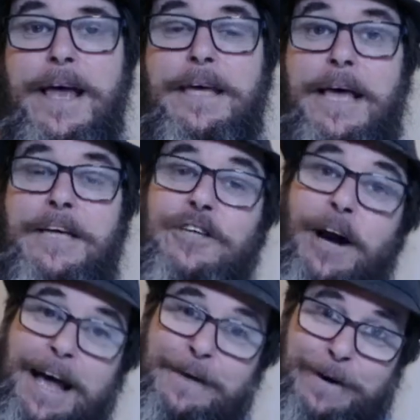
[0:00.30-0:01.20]
Yes,
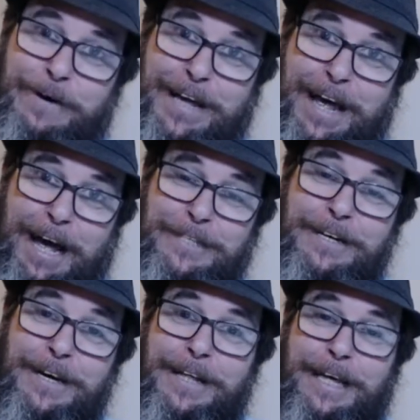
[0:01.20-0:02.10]
I am wearing a hat.
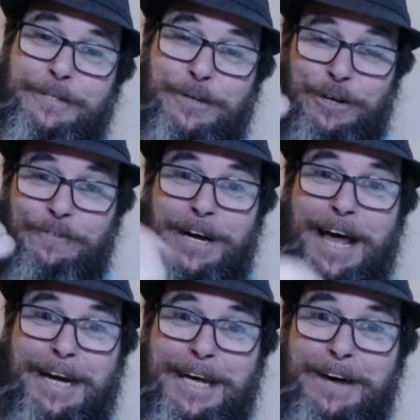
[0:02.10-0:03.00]
That's because I've got
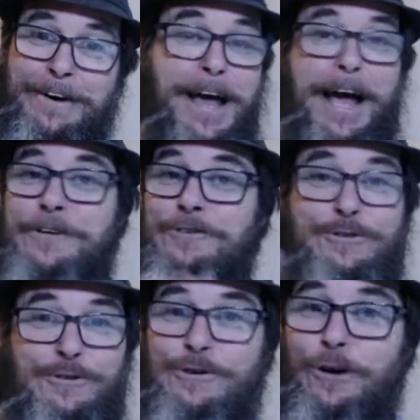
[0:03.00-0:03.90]
hat hair, and you
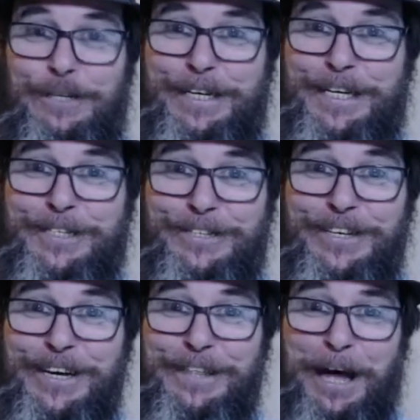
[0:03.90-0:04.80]
do not need to
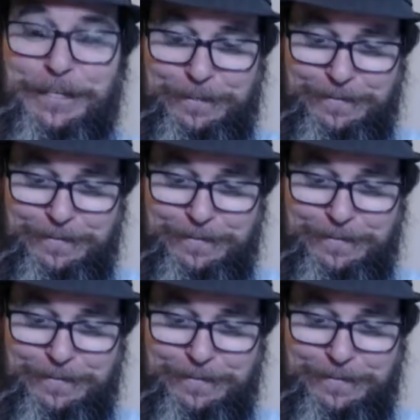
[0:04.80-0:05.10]
see that.